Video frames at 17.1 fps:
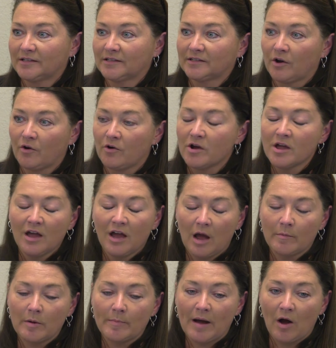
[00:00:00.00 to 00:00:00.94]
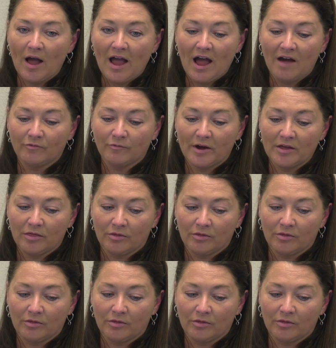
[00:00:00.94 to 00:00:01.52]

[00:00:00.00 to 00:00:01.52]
So I'm about halfway